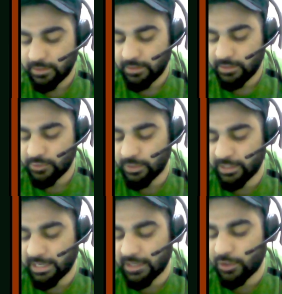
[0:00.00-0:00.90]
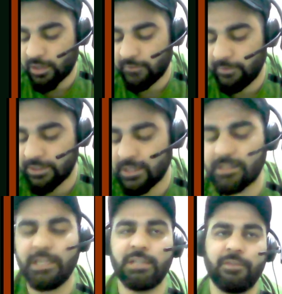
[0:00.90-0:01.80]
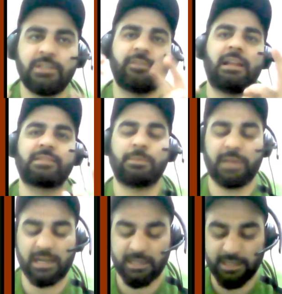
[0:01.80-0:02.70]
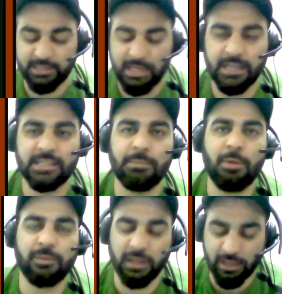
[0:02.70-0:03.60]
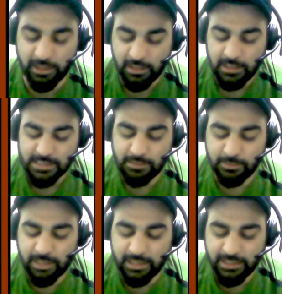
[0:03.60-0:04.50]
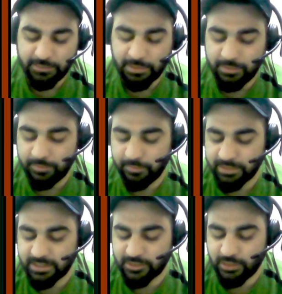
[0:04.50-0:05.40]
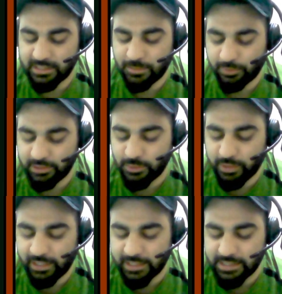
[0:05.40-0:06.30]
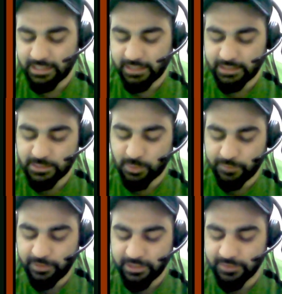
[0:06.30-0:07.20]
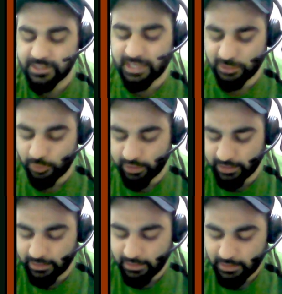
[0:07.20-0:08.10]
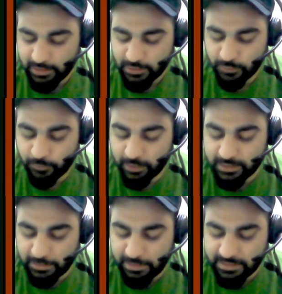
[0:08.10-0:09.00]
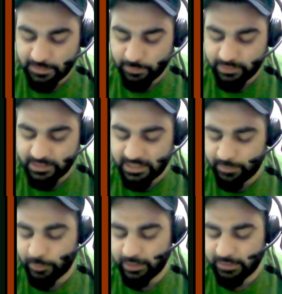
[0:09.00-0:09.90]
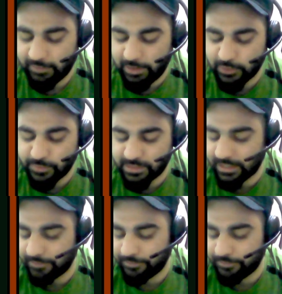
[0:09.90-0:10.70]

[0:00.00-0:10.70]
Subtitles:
so in categorical features, each feature will have some categories, and some of the category may be missing. So let's suppose this is your data set, and this is one feature which is categorical. So for some, let's suppose this data point, the value is missing.